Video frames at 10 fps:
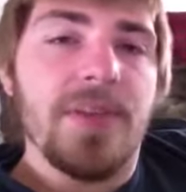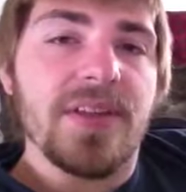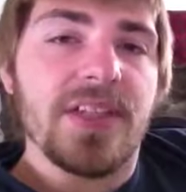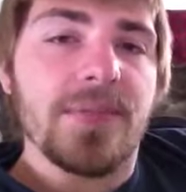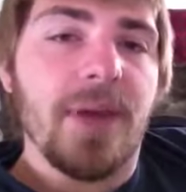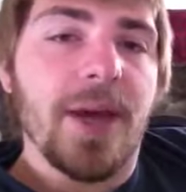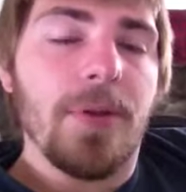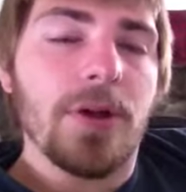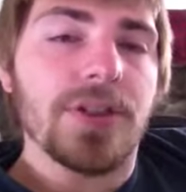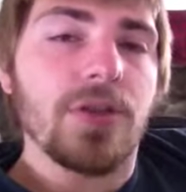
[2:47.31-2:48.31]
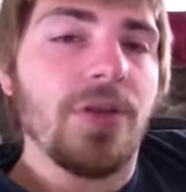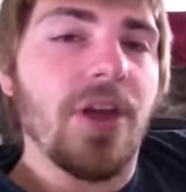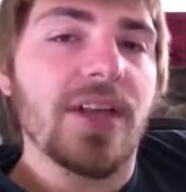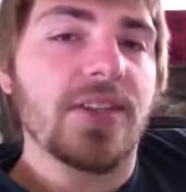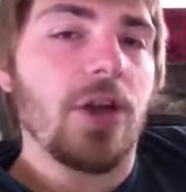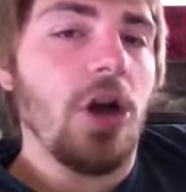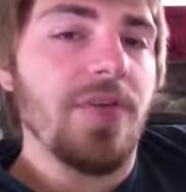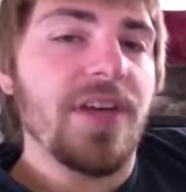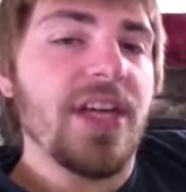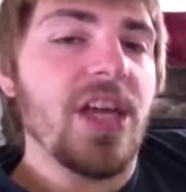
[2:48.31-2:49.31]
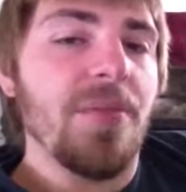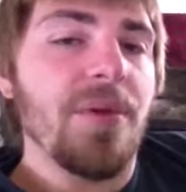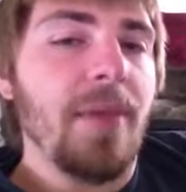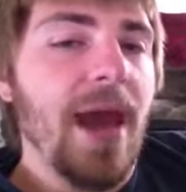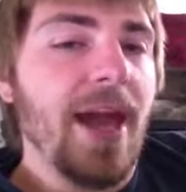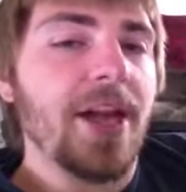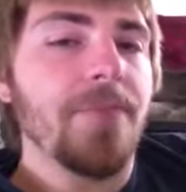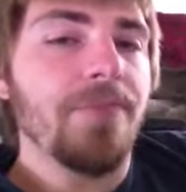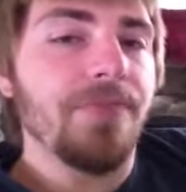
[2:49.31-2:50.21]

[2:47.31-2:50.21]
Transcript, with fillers: this is my personal thoughts on RVD coming back.